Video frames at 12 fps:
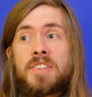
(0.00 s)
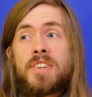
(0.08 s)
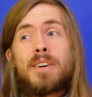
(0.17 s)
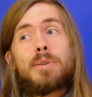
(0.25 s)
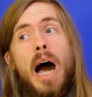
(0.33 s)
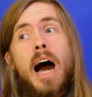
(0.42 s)

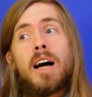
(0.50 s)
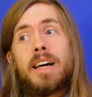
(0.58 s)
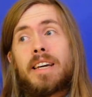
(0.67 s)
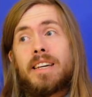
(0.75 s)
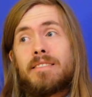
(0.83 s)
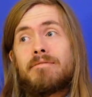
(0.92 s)
So
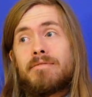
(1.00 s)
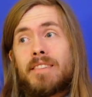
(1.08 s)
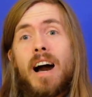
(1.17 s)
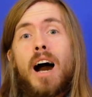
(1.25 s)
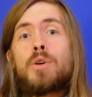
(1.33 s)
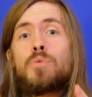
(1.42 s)
I,
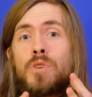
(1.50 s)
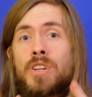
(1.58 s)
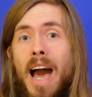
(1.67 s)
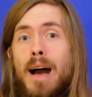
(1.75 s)
I would